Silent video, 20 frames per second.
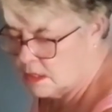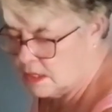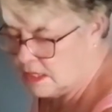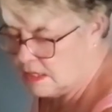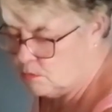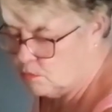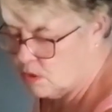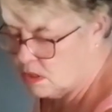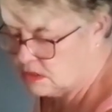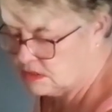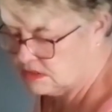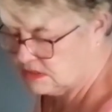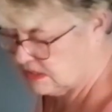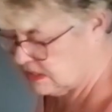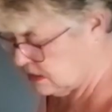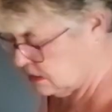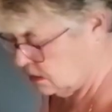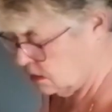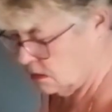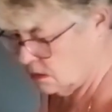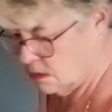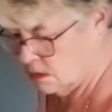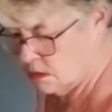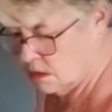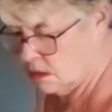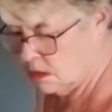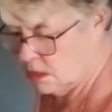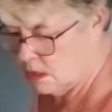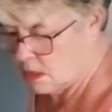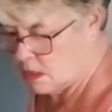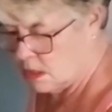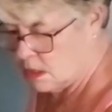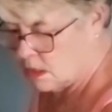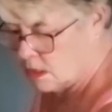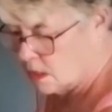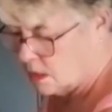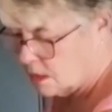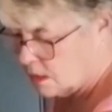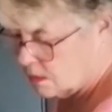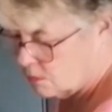He wants in.
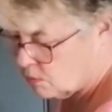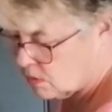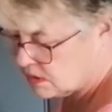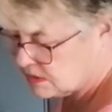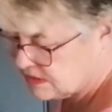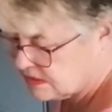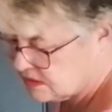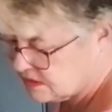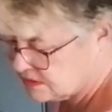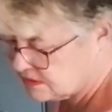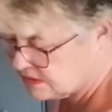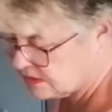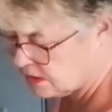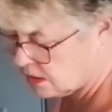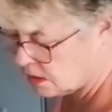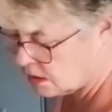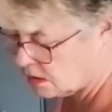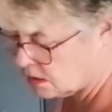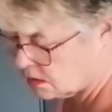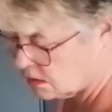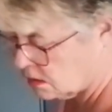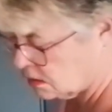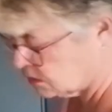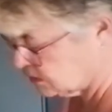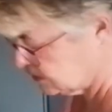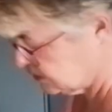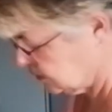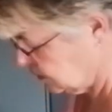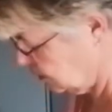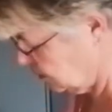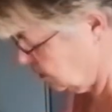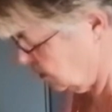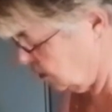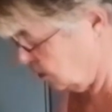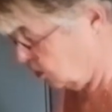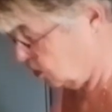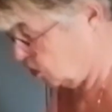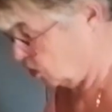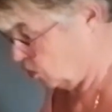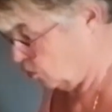He wants in to see our girls.
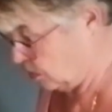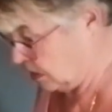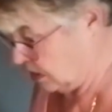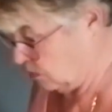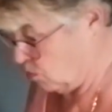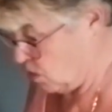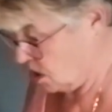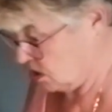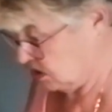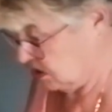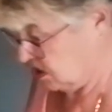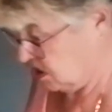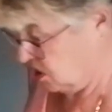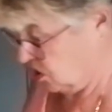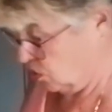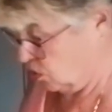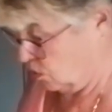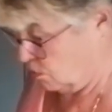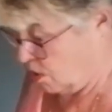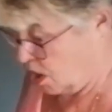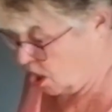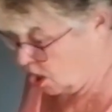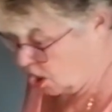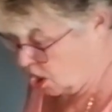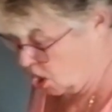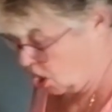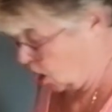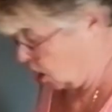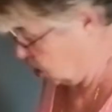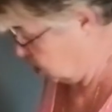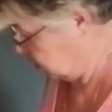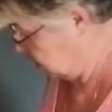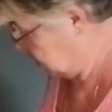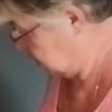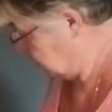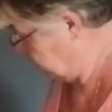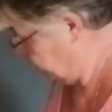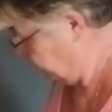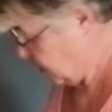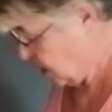You know what he wants to do to our
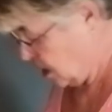girls.